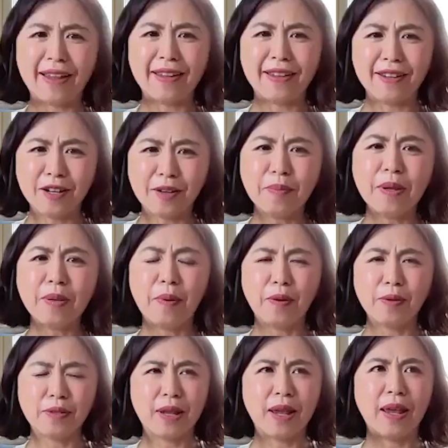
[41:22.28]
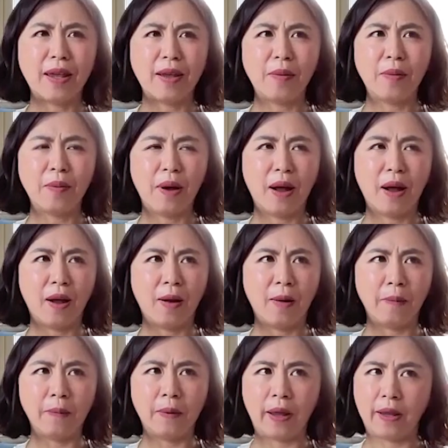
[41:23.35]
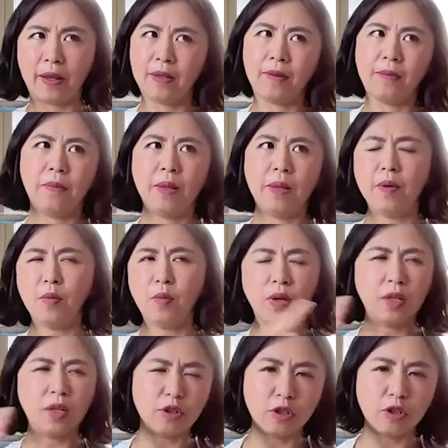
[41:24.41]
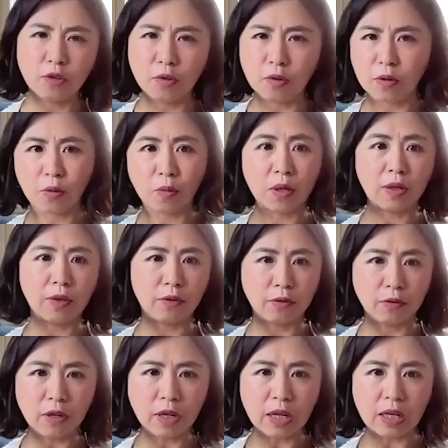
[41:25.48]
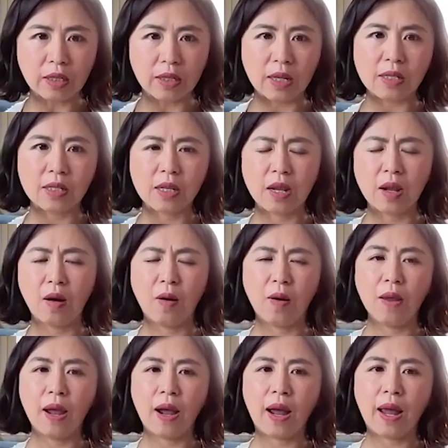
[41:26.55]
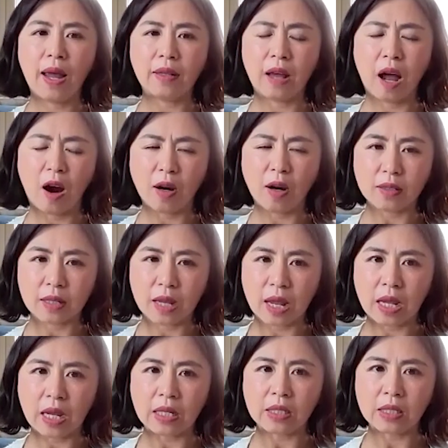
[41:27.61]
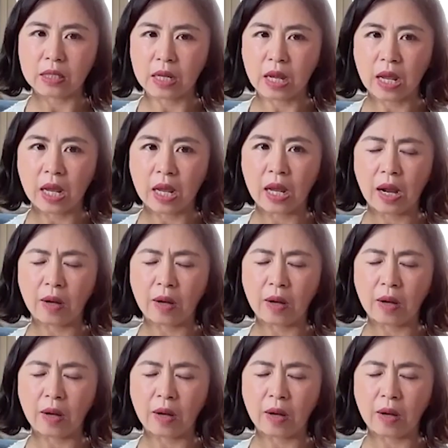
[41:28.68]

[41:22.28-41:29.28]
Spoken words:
I hear people saying like maybe week 2 or week 3, they say, "Oh yeah, I had a hard day today.